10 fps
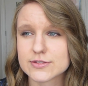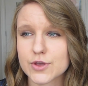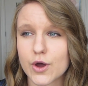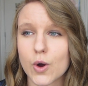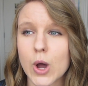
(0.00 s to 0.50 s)

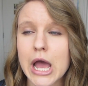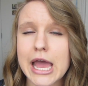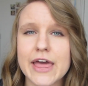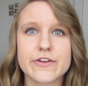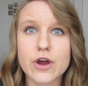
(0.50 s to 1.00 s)
so
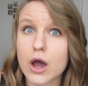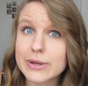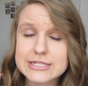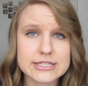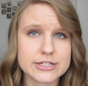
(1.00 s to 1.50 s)
they're
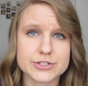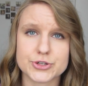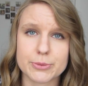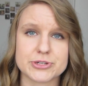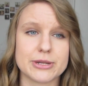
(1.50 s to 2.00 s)
always in the
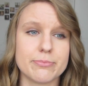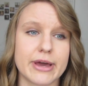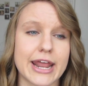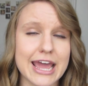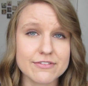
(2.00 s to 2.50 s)
description,
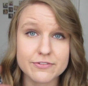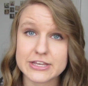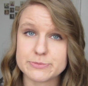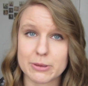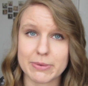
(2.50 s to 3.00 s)
but I have a
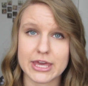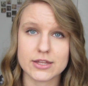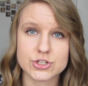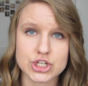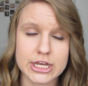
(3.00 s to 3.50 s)
Facebook
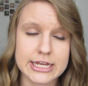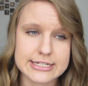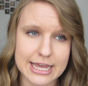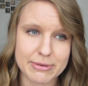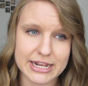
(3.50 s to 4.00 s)
page,
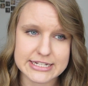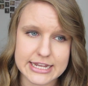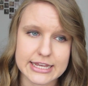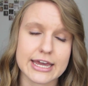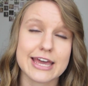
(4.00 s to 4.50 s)
Diabetic Danica.